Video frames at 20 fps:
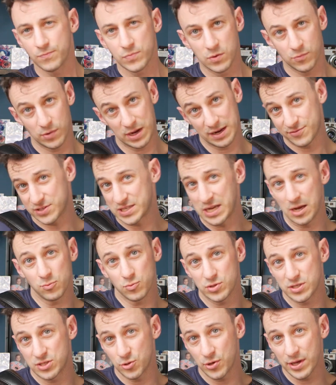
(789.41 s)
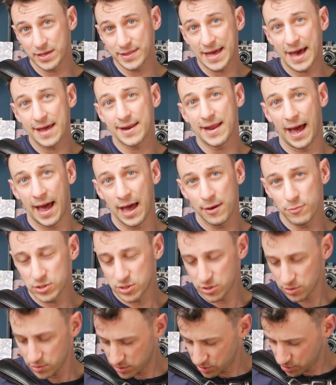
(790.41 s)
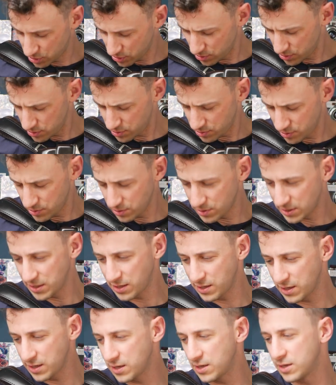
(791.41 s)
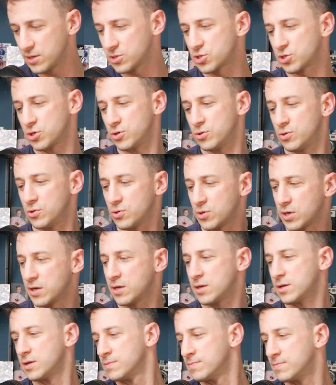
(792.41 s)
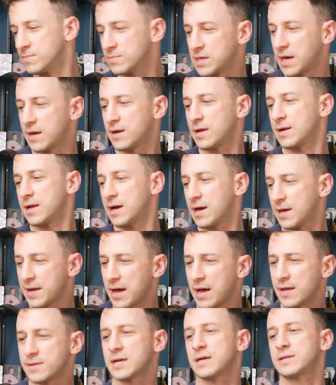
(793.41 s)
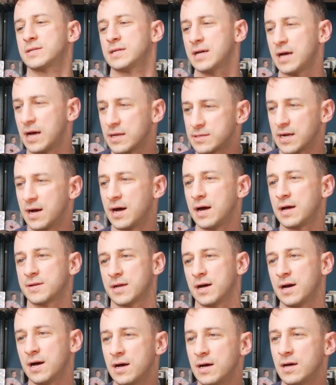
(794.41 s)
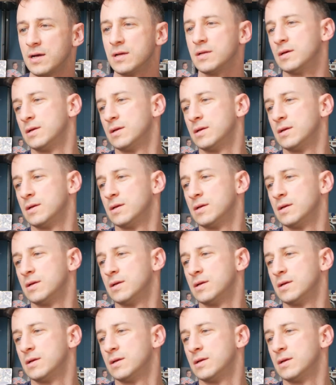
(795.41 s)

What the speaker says: Right, if someone was doing that, I would do Ciuri Ciuri, da da da da da da da.